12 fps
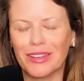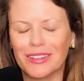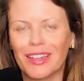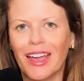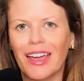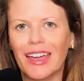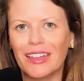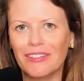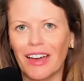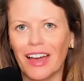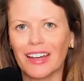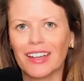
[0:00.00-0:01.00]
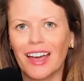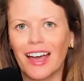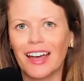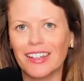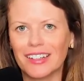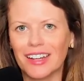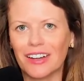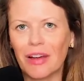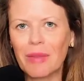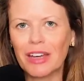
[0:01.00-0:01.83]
is, in fact, a dictator.